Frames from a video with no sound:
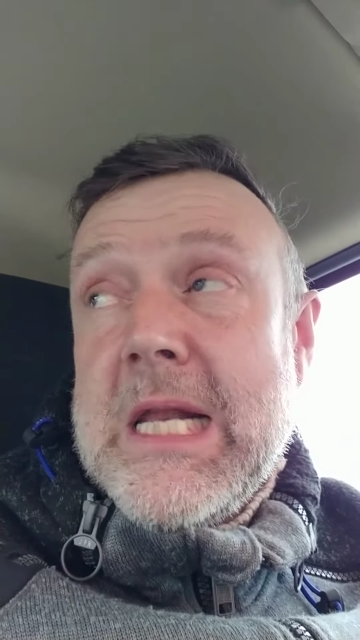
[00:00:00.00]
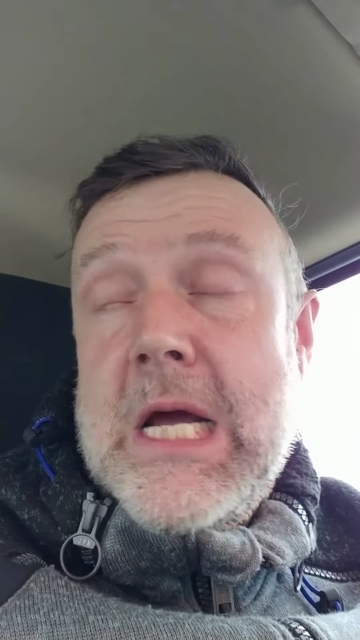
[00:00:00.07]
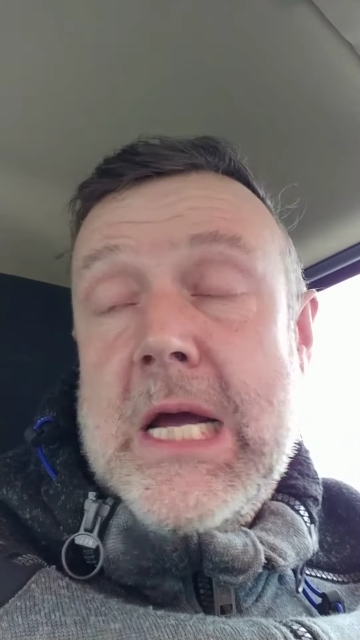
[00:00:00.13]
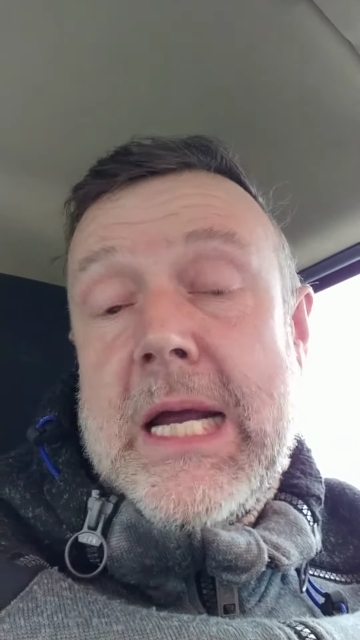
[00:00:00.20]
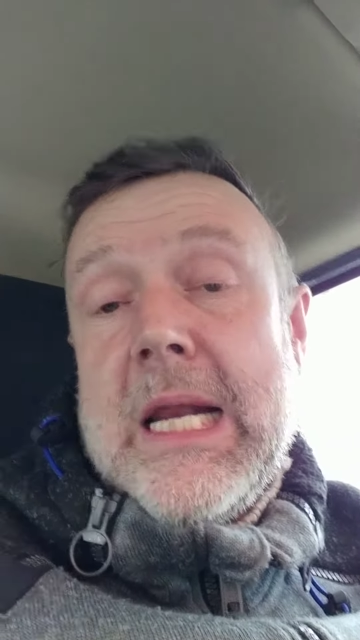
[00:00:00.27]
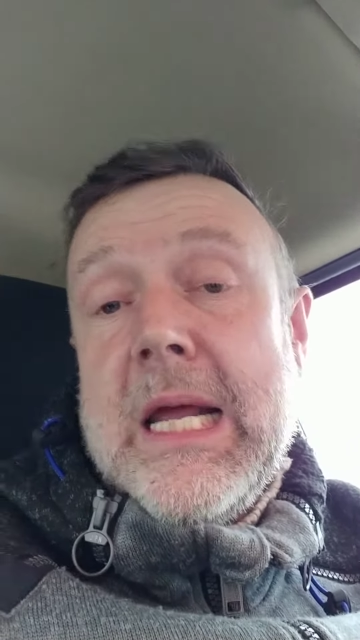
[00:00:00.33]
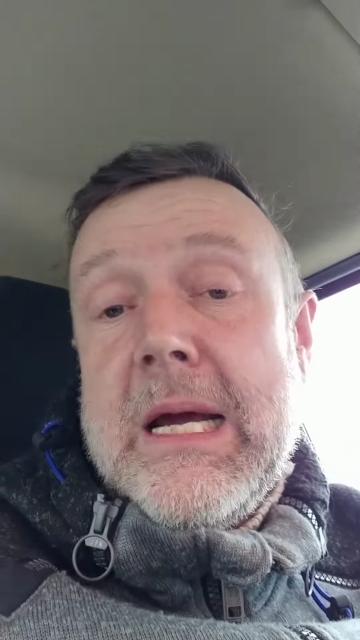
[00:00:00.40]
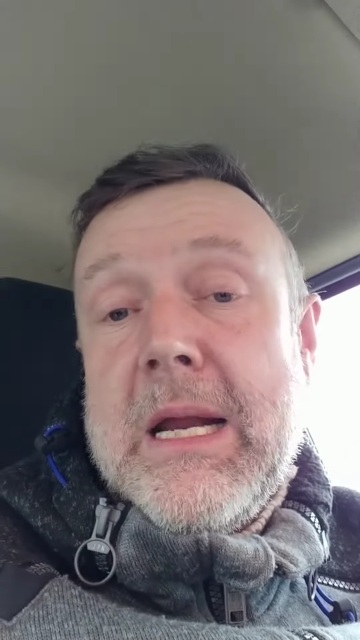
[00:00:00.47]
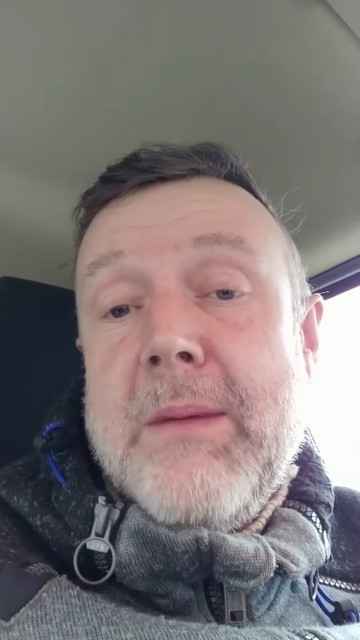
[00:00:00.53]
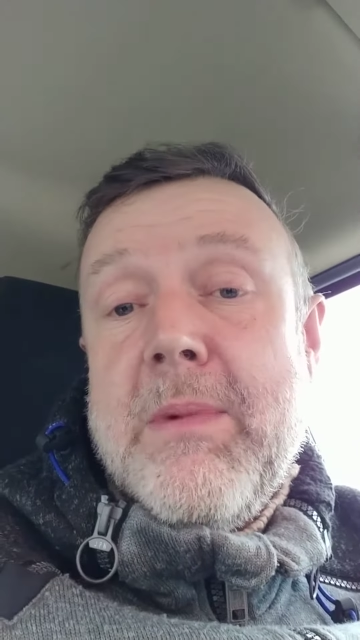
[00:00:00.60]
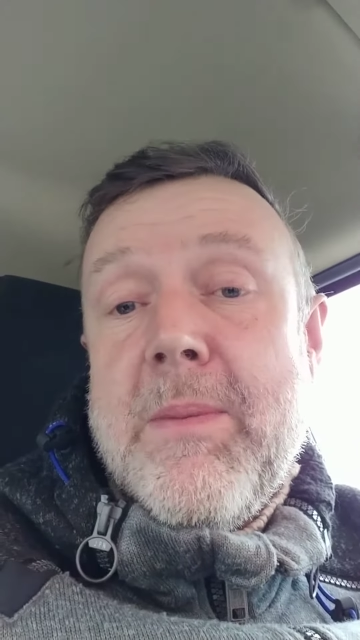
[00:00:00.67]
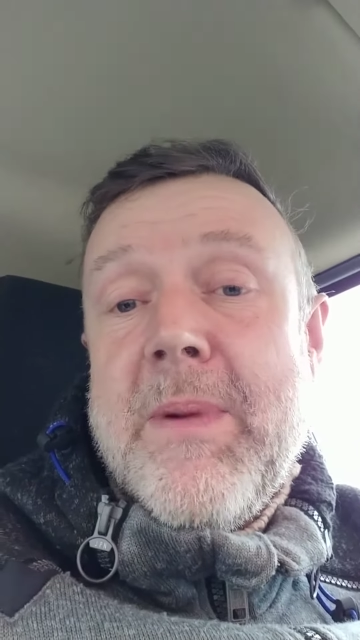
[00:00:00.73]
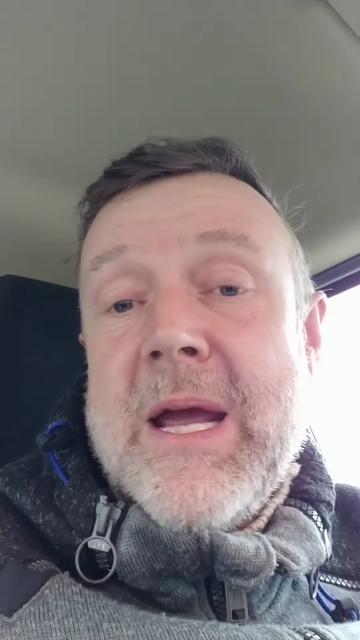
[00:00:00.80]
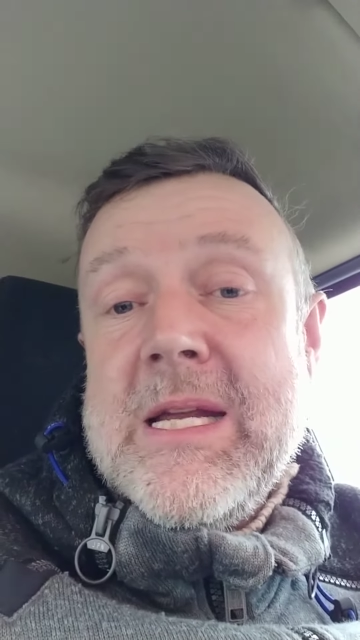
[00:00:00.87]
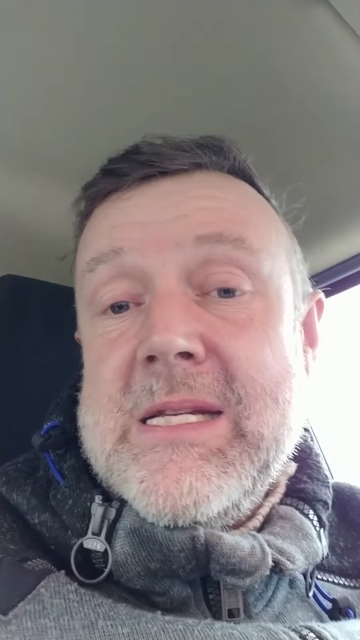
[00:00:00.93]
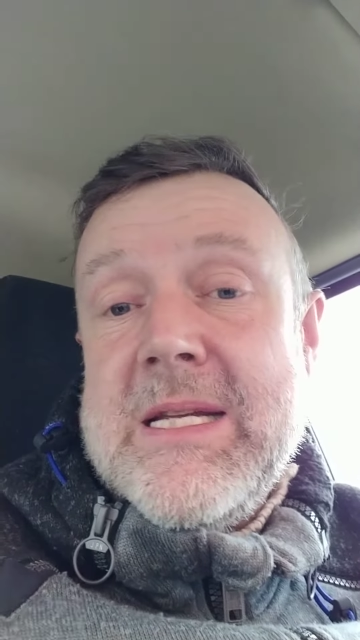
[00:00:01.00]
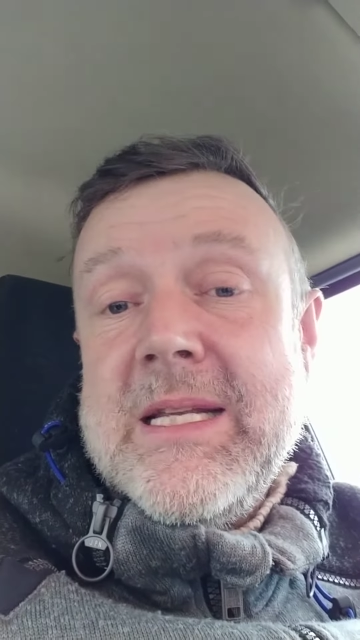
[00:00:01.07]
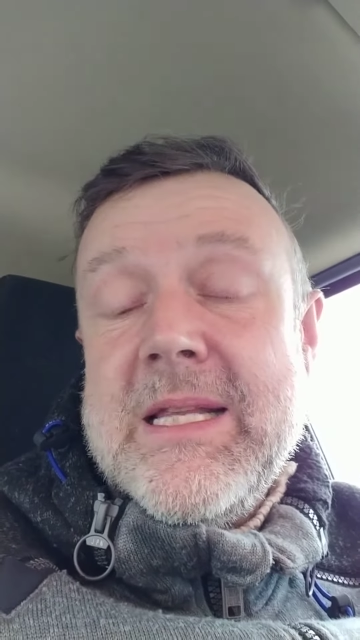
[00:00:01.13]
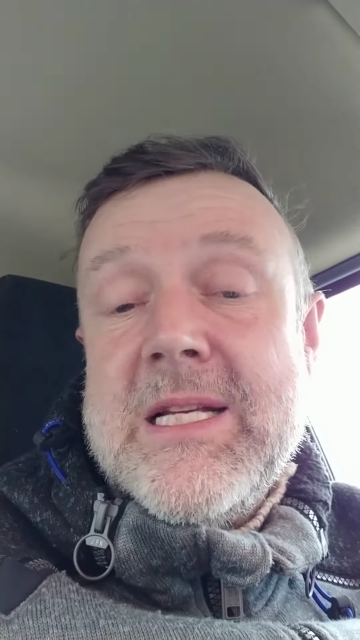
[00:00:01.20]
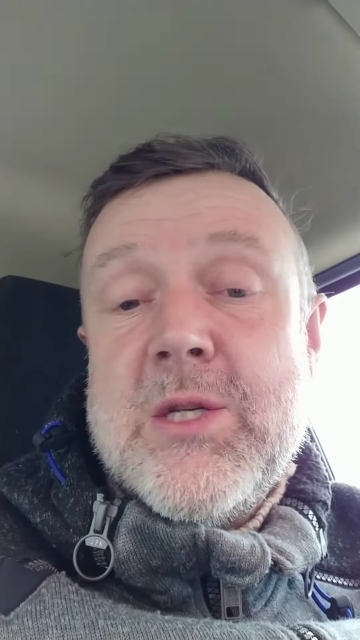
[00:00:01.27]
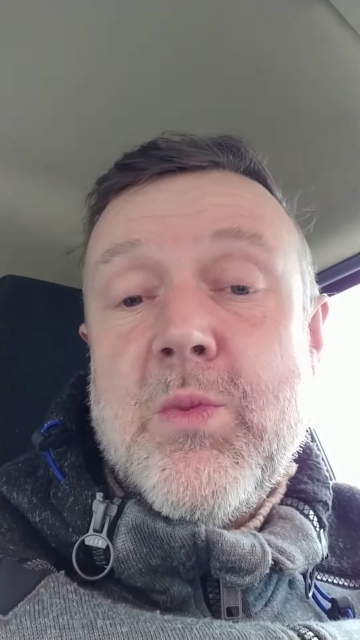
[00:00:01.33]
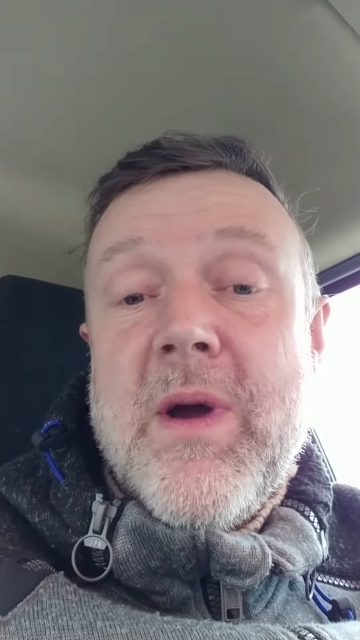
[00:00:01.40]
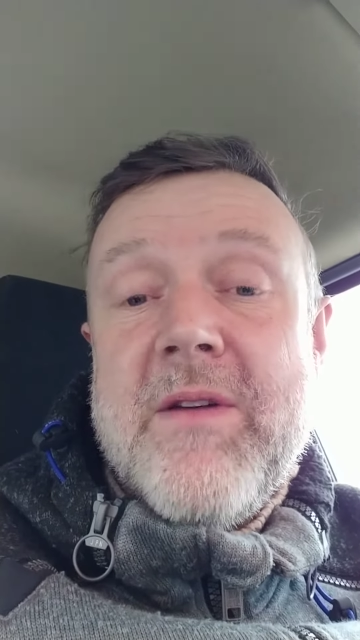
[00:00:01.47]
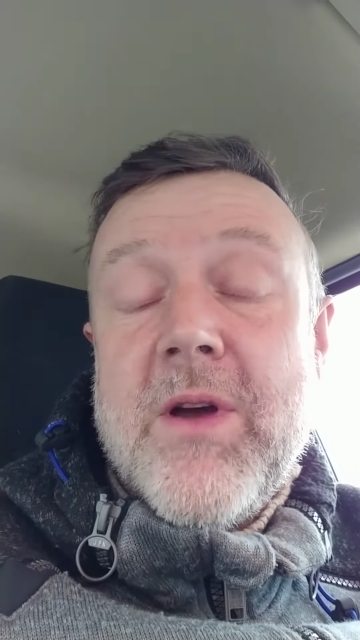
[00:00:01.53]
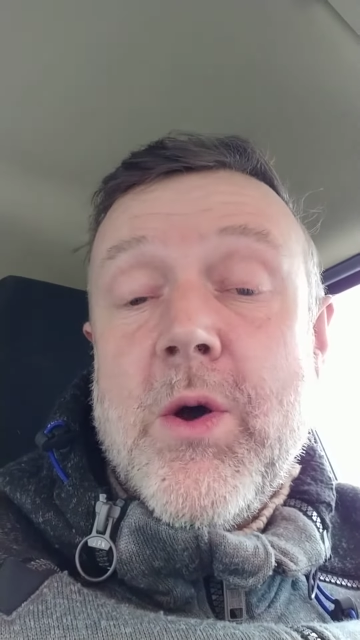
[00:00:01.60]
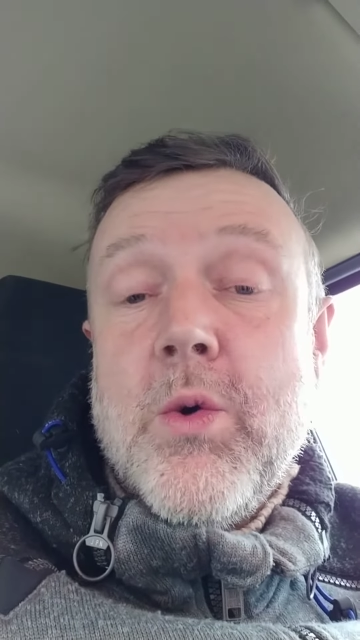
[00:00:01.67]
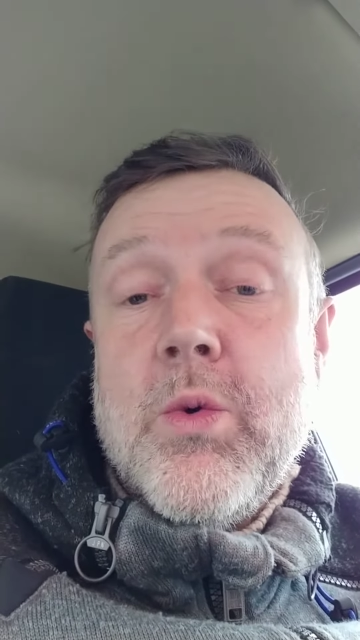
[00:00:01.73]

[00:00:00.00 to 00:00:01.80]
likely I'm going to be painting this weather,